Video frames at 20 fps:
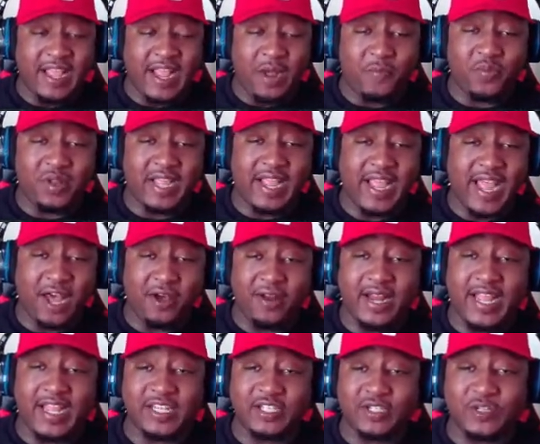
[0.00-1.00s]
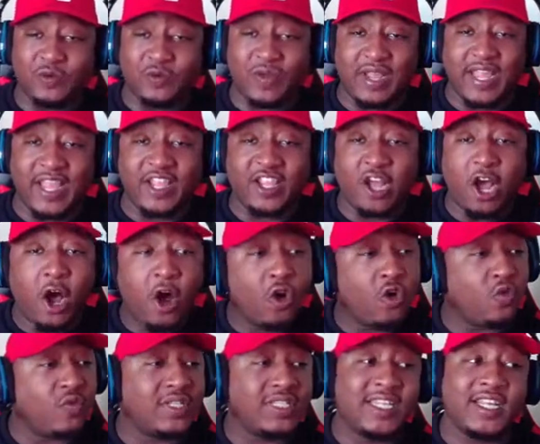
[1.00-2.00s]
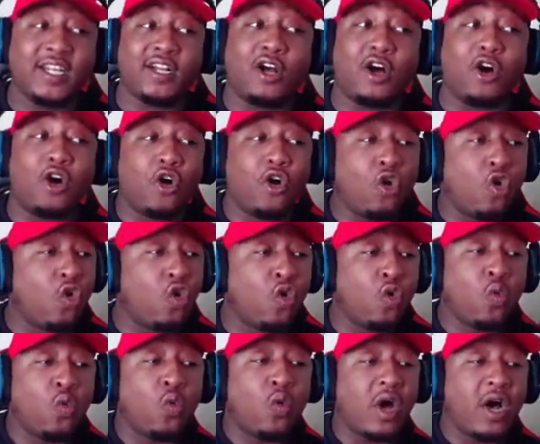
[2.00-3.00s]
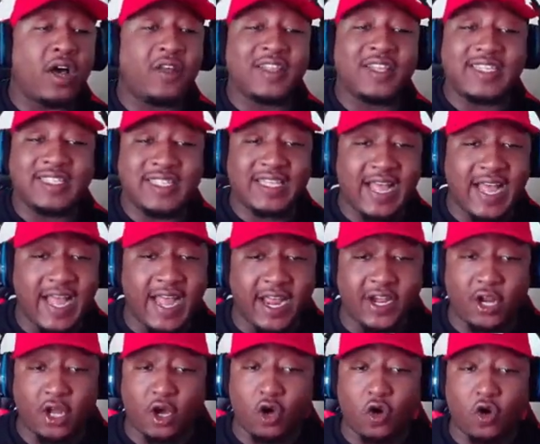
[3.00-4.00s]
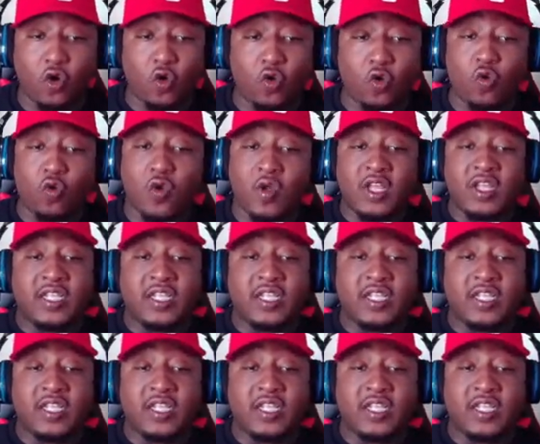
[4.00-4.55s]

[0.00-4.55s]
I'm playing Outlast 2, and y'all gonna see the whole other side, the whole